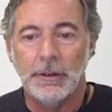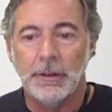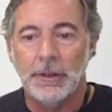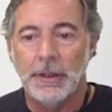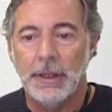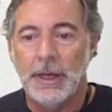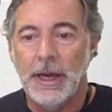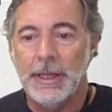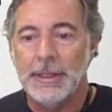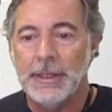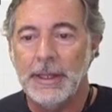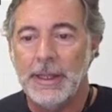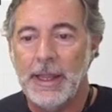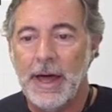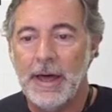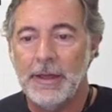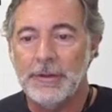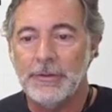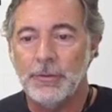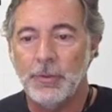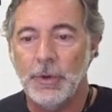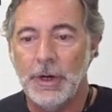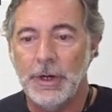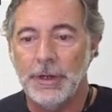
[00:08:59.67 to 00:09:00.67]
and the
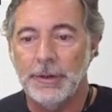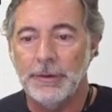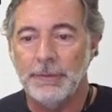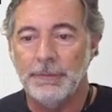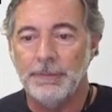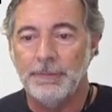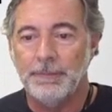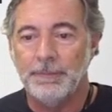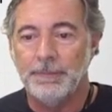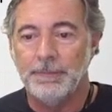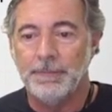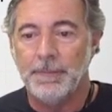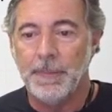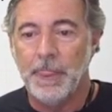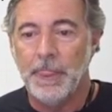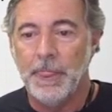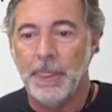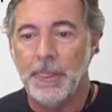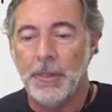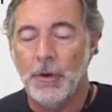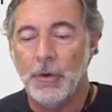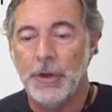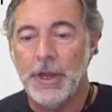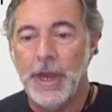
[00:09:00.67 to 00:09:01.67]
last one.
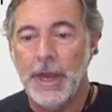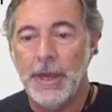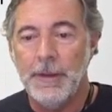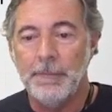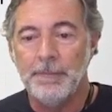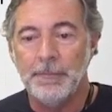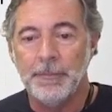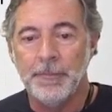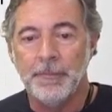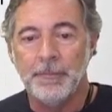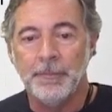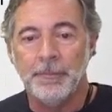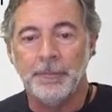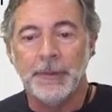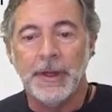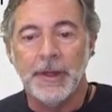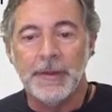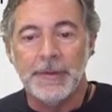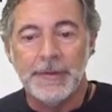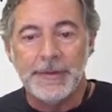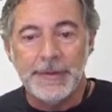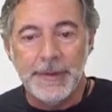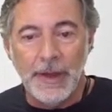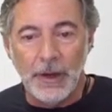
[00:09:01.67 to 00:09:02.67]
Okay,
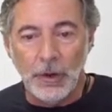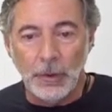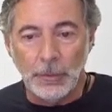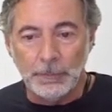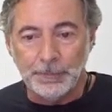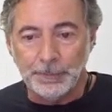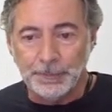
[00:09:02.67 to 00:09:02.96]
so